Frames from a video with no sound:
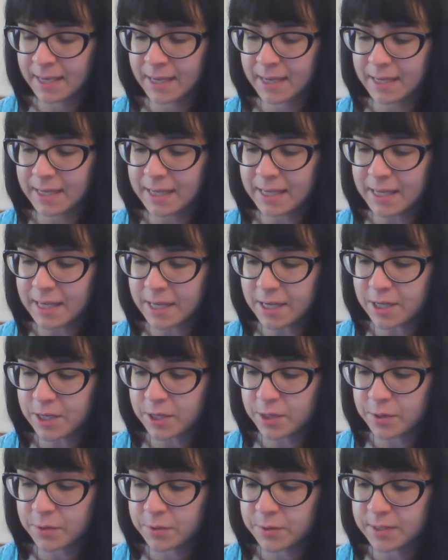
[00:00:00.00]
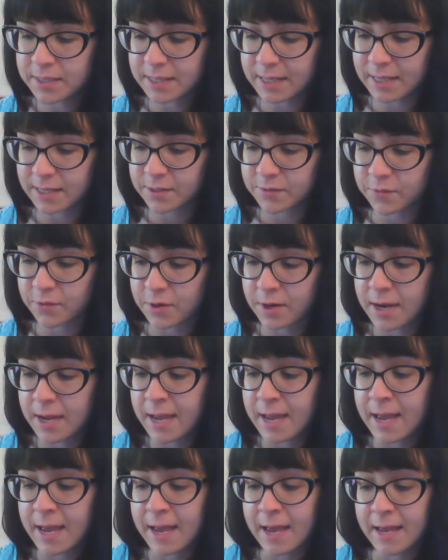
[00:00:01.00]
EQ stands for
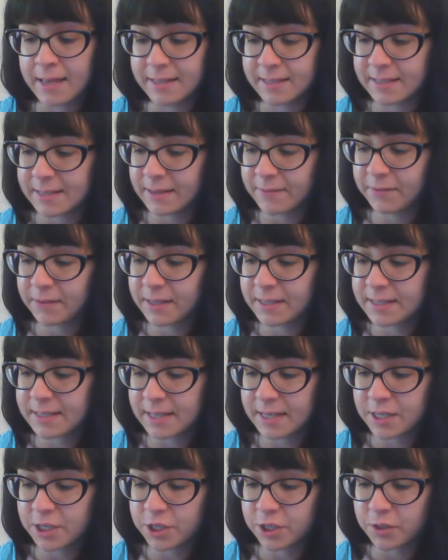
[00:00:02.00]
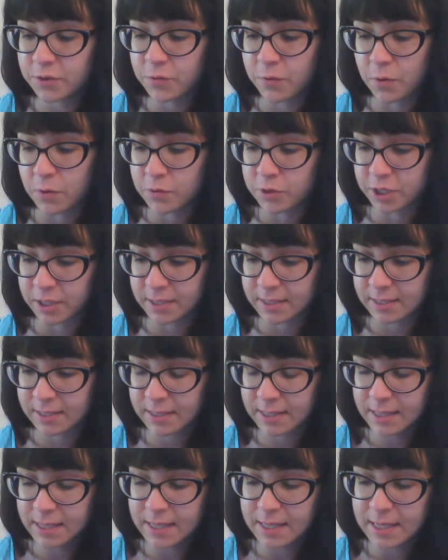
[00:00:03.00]
encephalization quotient.
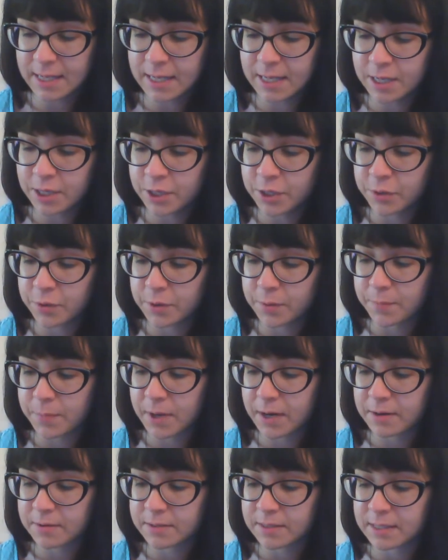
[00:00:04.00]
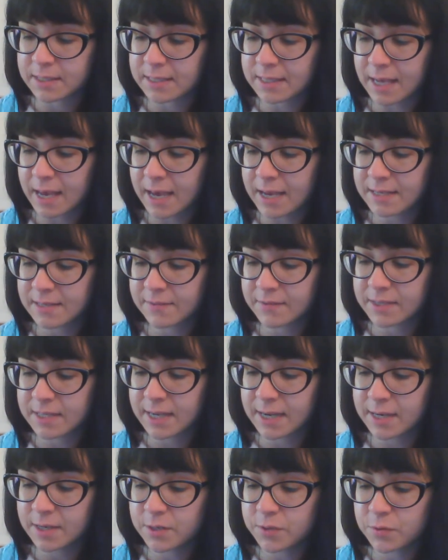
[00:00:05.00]
EQ compares the size of a
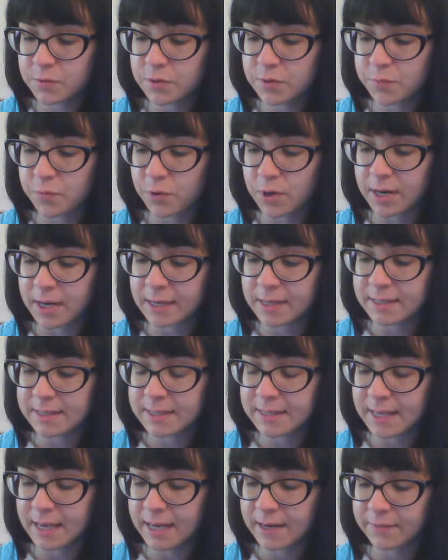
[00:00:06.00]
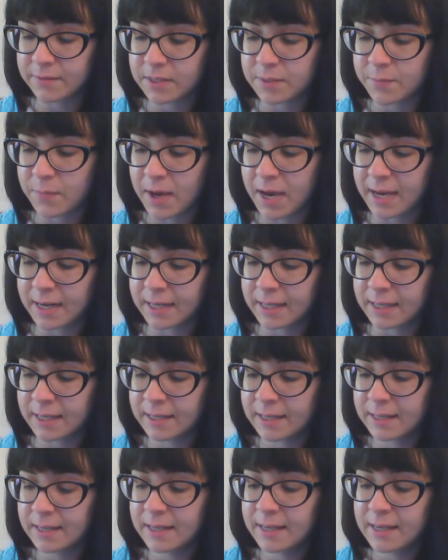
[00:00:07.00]
dinosaur's brain to that of its body.
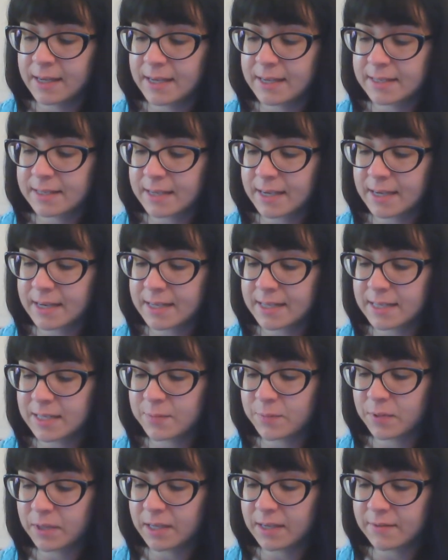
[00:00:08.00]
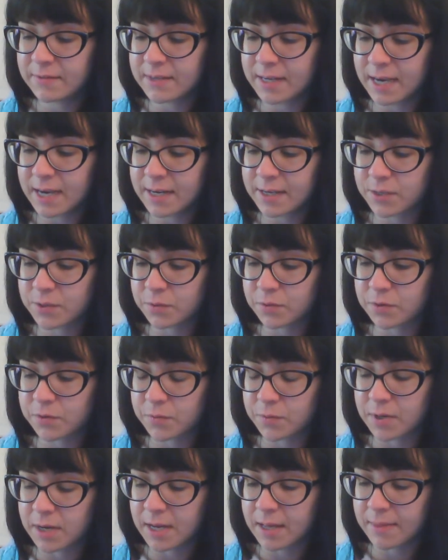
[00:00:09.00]
Scientists believe dinosaurs
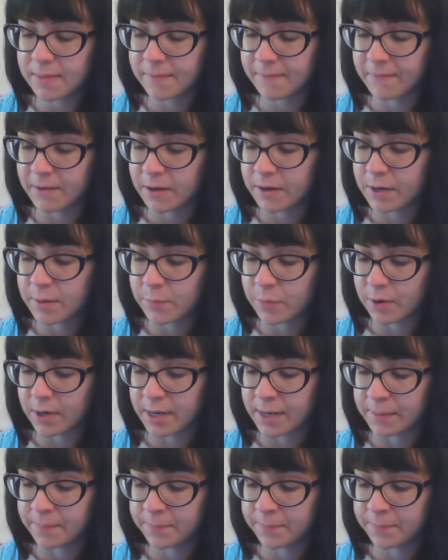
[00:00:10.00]
were not very bright.